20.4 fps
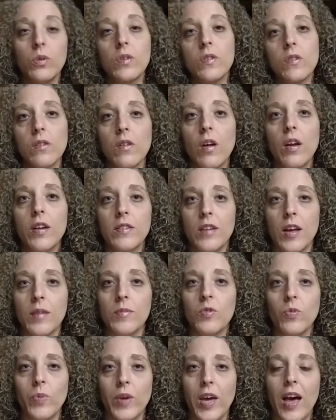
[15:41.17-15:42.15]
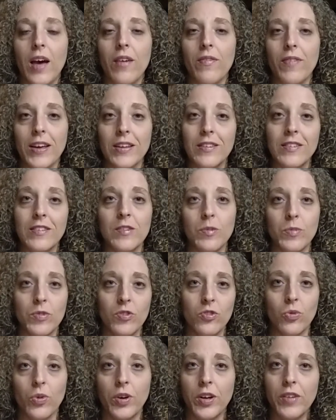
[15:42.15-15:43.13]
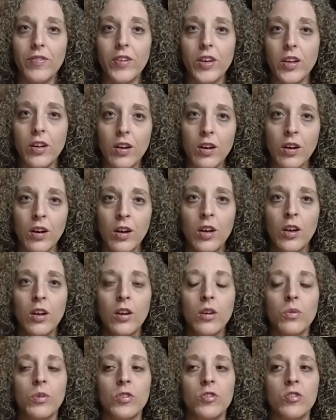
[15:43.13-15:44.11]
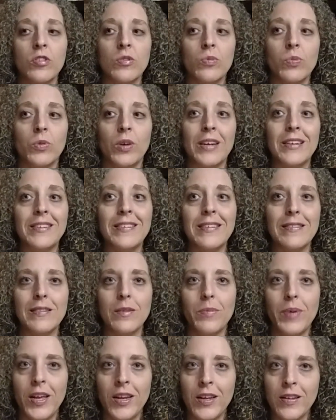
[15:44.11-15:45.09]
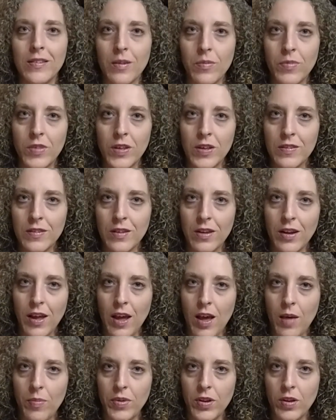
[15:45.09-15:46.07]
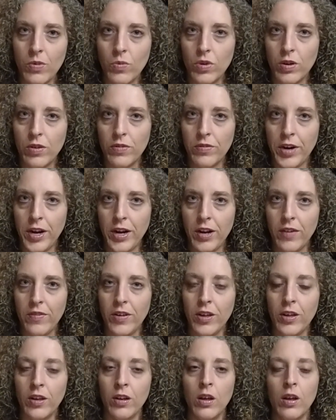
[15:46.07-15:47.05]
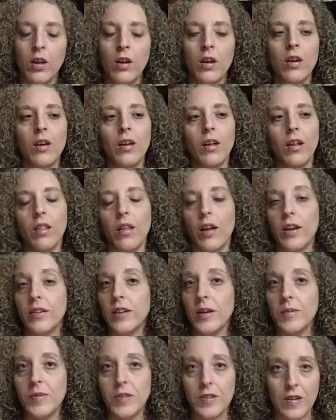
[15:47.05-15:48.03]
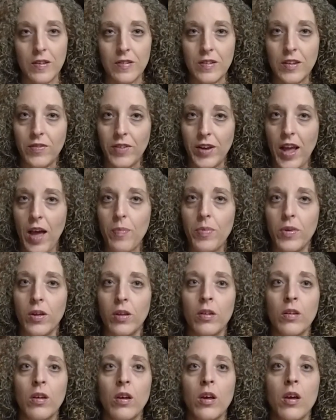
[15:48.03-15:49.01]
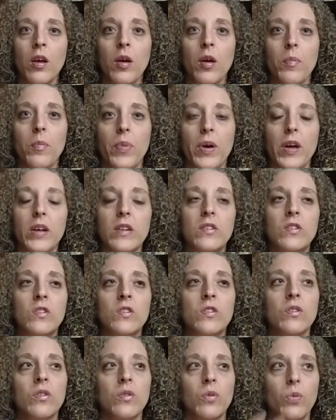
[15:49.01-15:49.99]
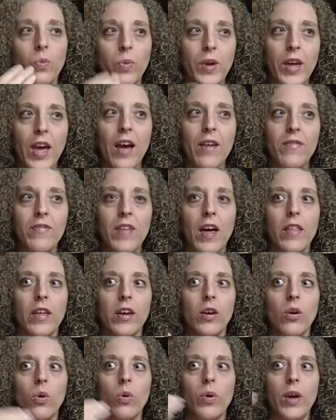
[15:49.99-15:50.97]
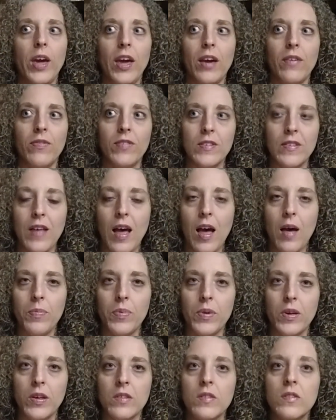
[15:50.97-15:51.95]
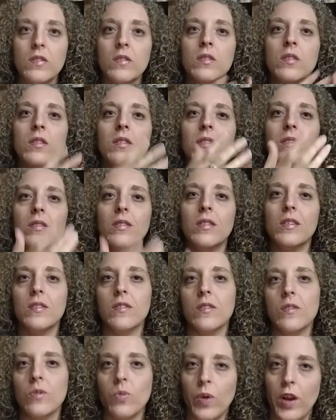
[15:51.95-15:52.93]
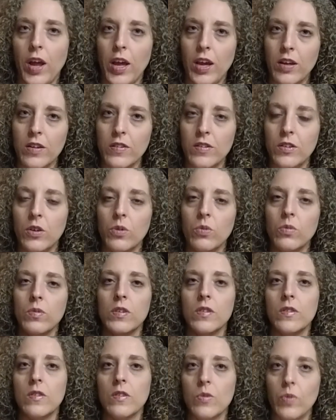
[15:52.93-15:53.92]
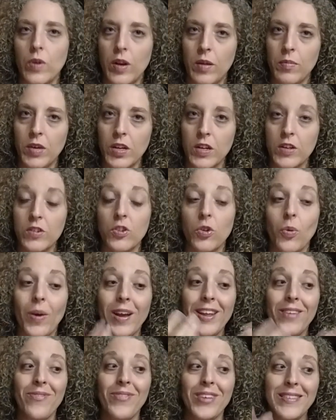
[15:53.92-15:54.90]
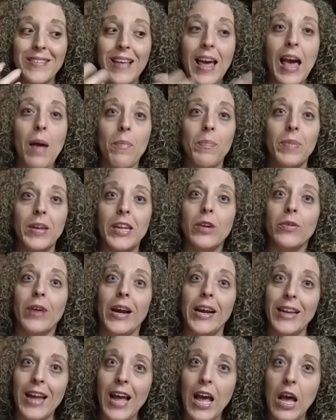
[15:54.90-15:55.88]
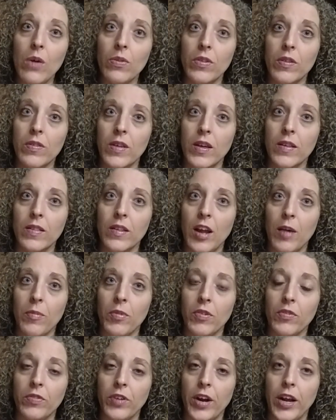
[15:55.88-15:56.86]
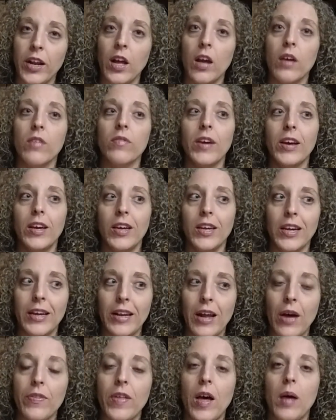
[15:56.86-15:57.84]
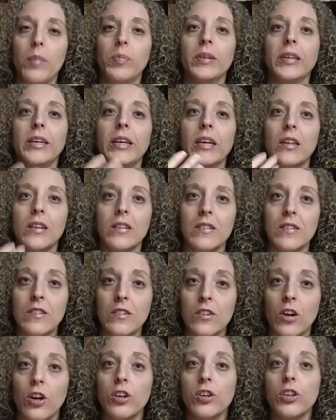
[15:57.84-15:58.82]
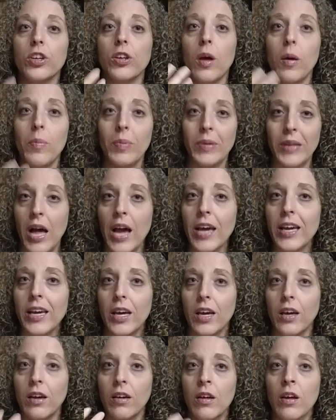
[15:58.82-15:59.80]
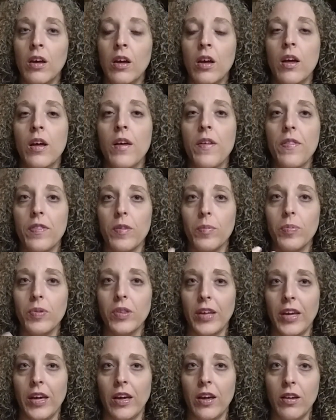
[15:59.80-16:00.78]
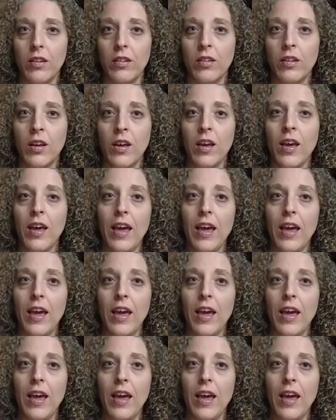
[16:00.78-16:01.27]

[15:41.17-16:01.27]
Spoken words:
Because a lot of times we have anticipatory fear, which is we're anticipating something is going to happen and we're afraid of it. A lot of times it doesn't even happen. But we have that like, okay, if this happens, this is what I can do. This is what I'm going to do. And if it's happening right now, the thing that I'm afraid of, I can get out that plan and start applying the plan.